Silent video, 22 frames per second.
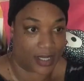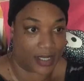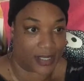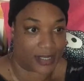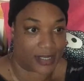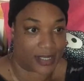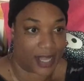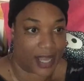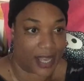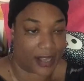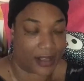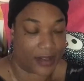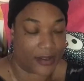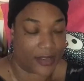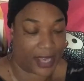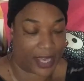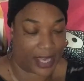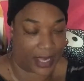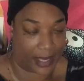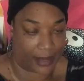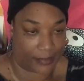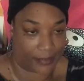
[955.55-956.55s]
it's like,
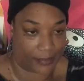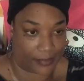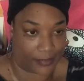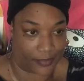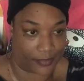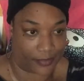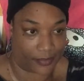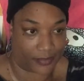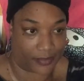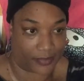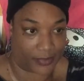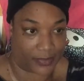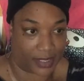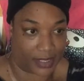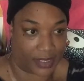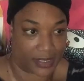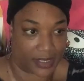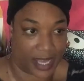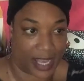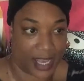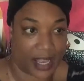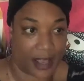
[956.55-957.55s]
okay,
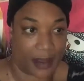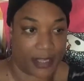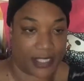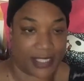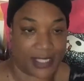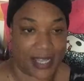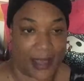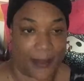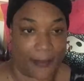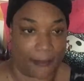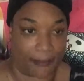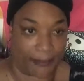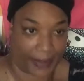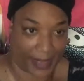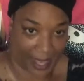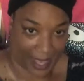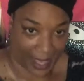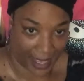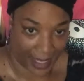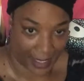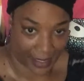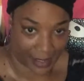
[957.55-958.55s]
take a step
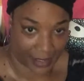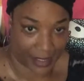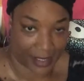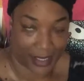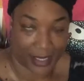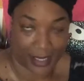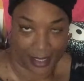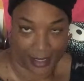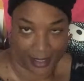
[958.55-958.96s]
back.